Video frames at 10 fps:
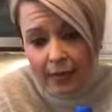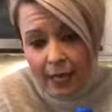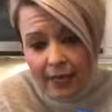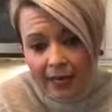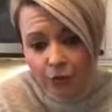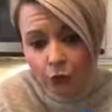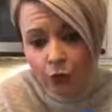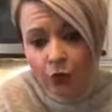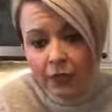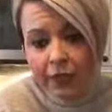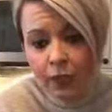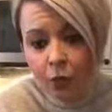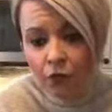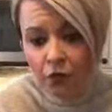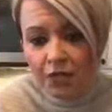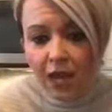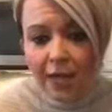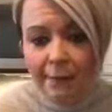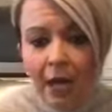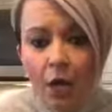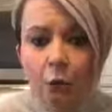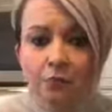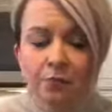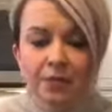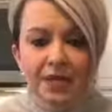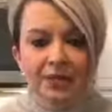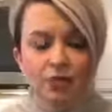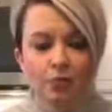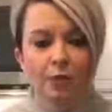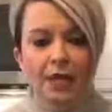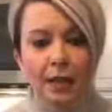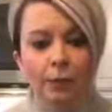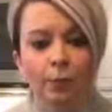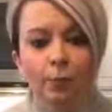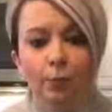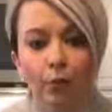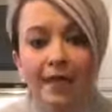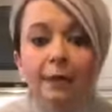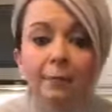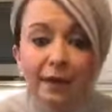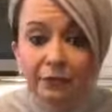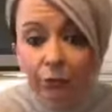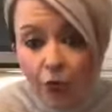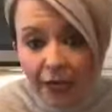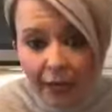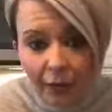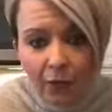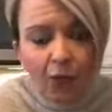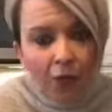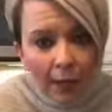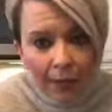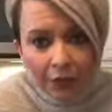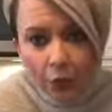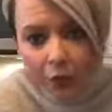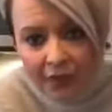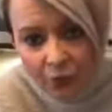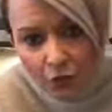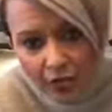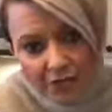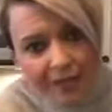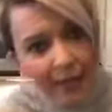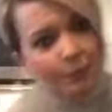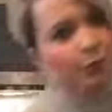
And that's really over time helped me to be able to break my food down. I'm going to go get those enzymes